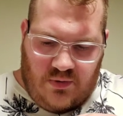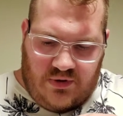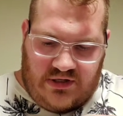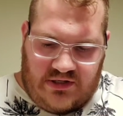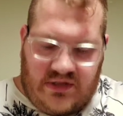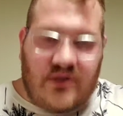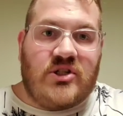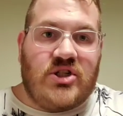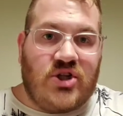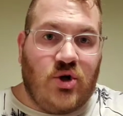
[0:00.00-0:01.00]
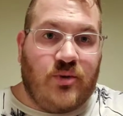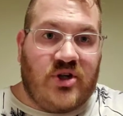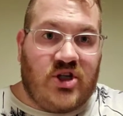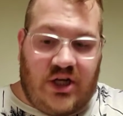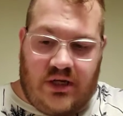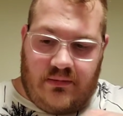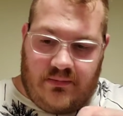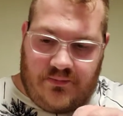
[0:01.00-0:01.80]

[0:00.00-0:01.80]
which is stupid shit.